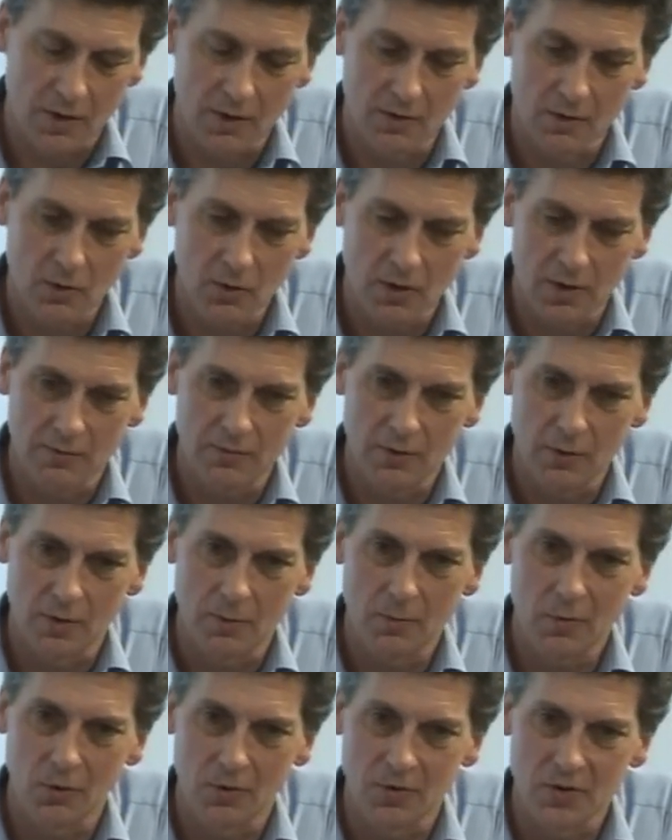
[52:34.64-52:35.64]
quite a few
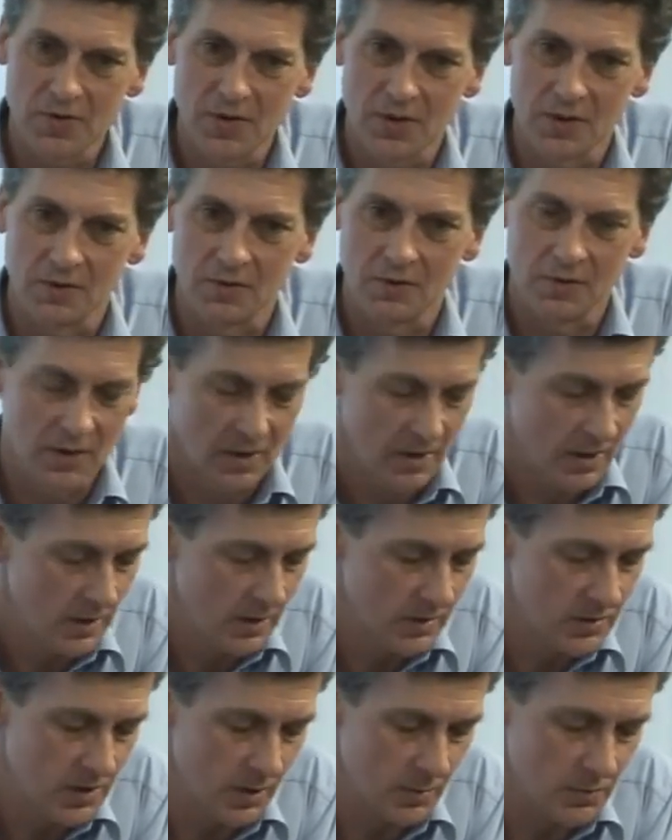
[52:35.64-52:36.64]
of the points in
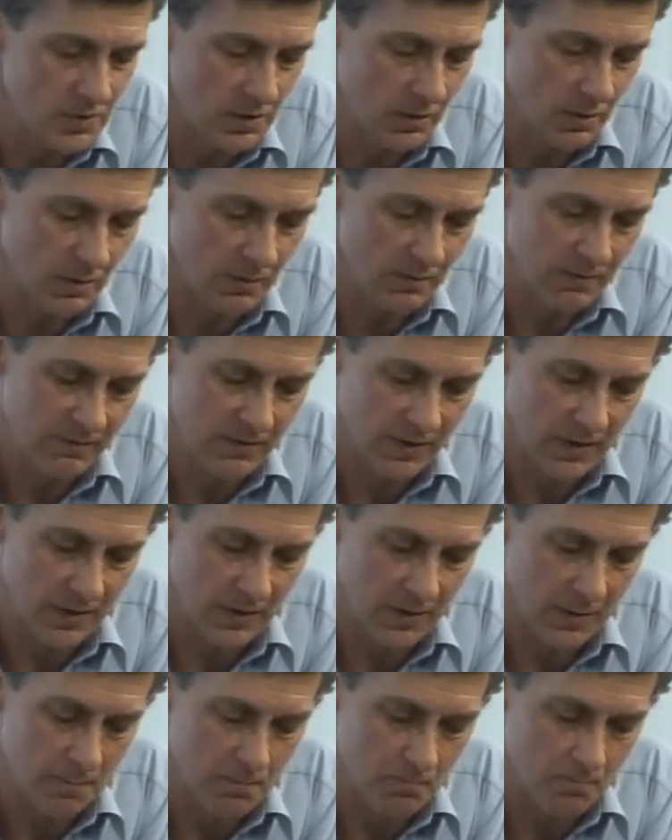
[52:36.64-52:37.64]
terms of
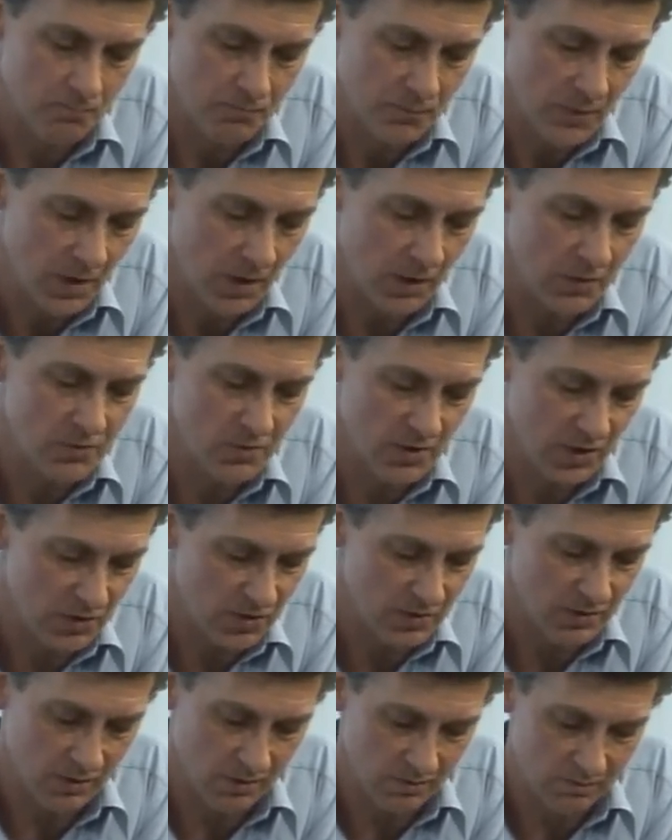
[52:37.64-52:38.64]

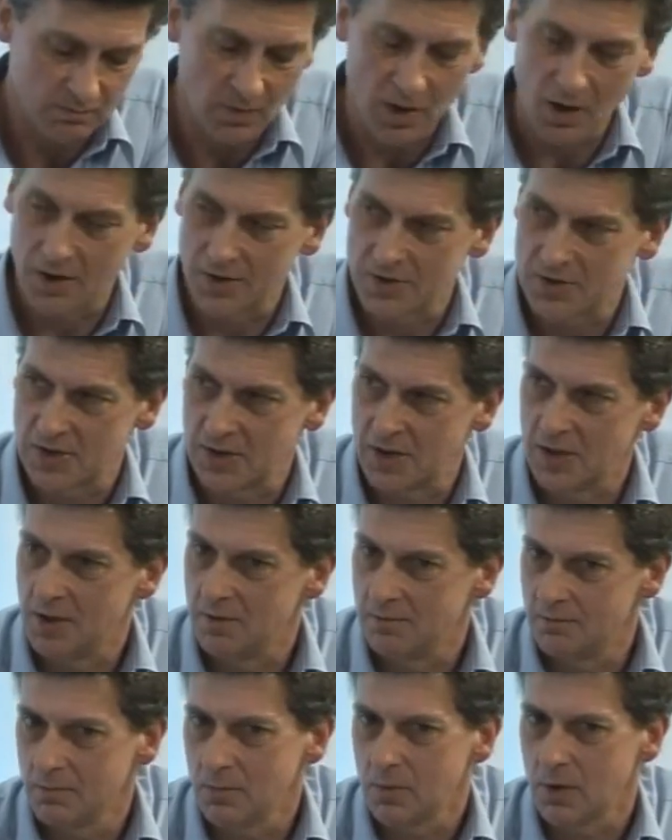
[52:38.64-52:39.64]
traditional IT
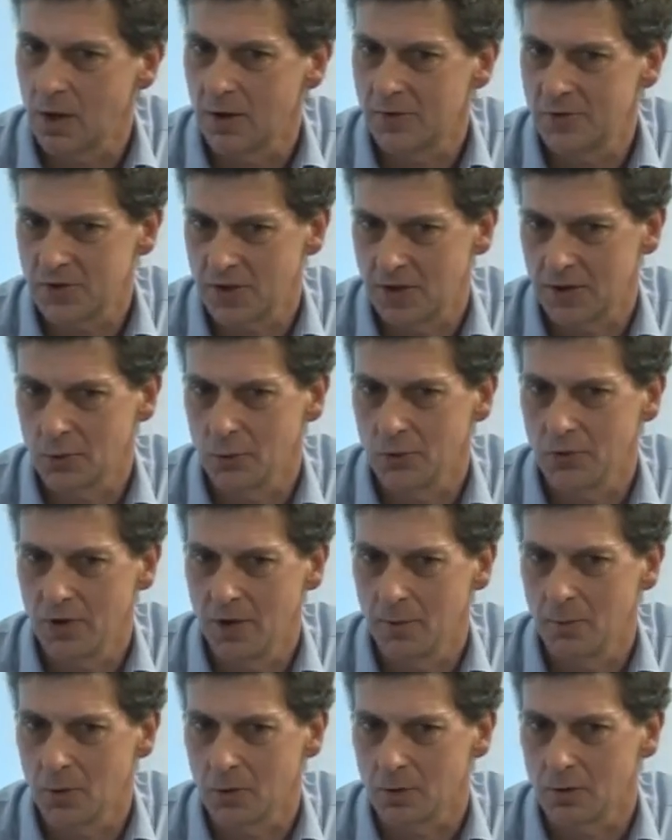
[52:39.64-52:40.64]
life cycle
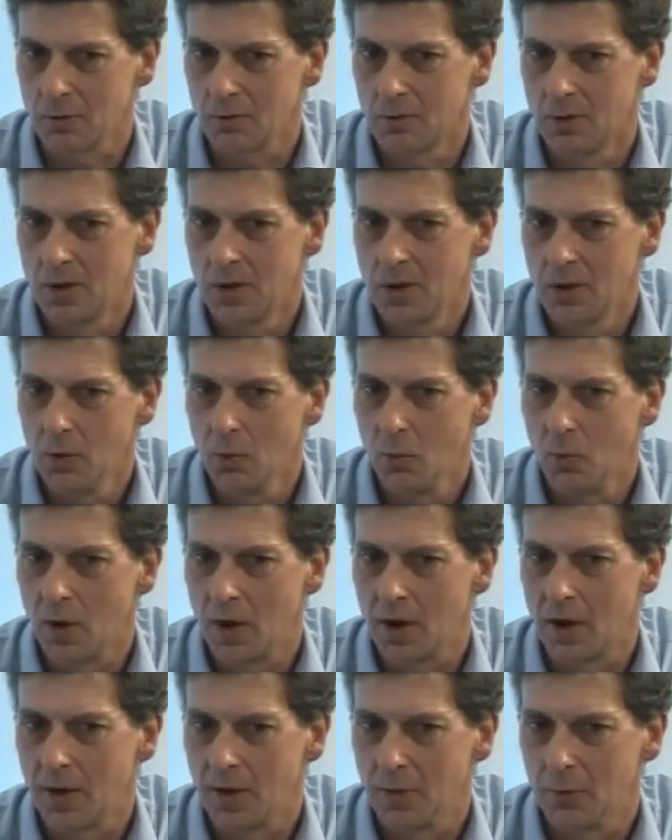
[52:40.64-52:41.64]
type model,
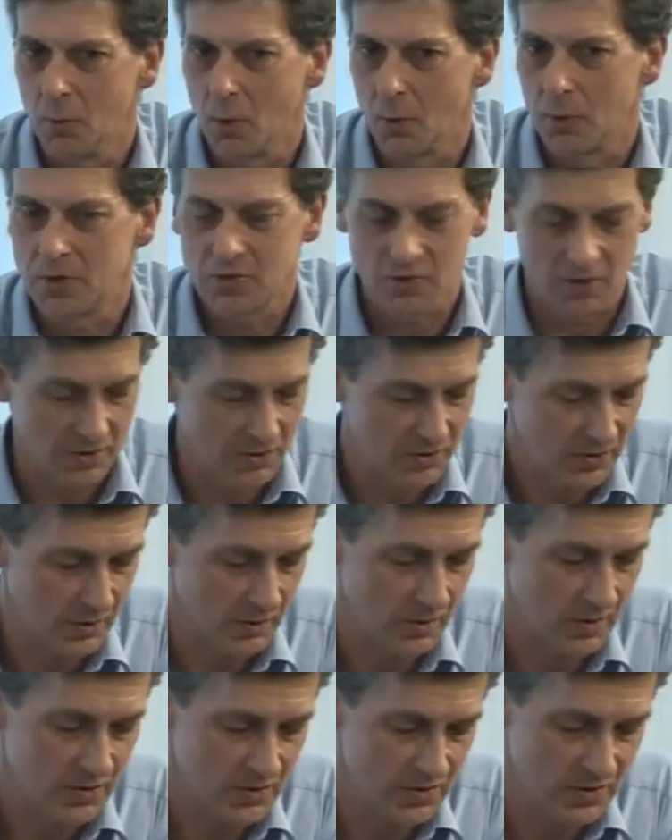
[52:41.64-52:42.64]
where what we try and do
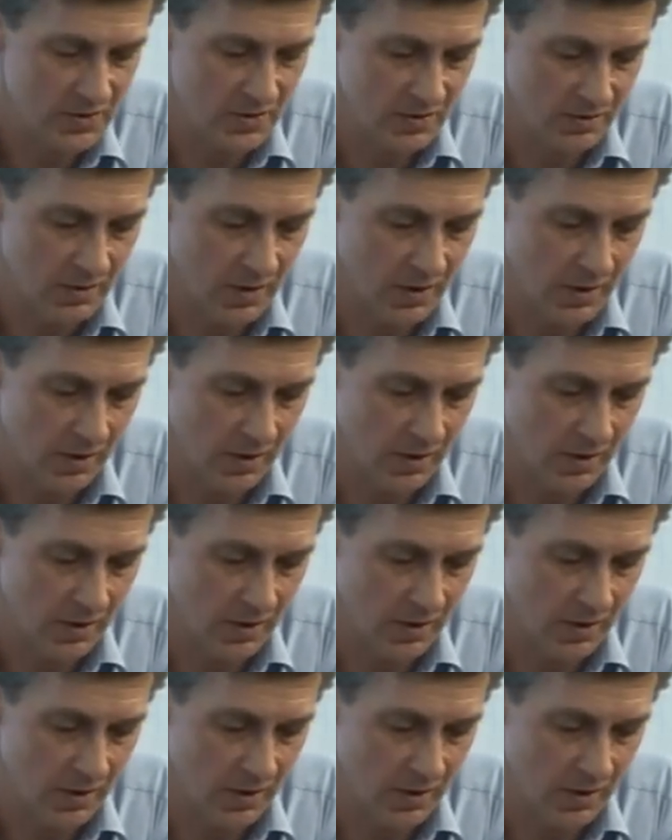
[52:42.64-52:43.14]
is